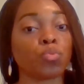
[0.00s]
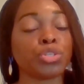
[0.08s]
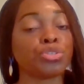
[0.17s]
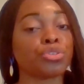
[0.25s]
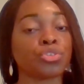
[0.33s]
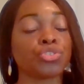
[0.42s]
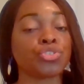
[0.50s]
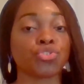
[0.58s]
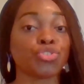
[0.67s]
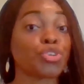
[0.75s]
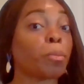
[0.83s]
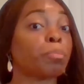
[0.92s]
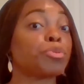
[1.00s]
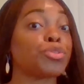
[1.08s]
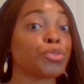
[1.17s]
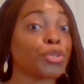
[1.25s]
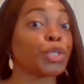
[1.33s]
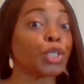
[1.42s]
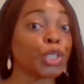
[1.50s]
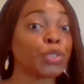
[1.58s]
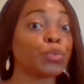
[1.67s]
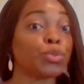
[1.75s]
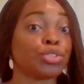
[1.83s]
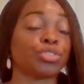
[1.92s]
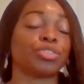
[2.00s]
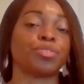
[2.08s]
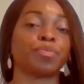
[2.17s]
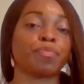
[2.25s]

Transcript: we shouldn't just jump to conclusion.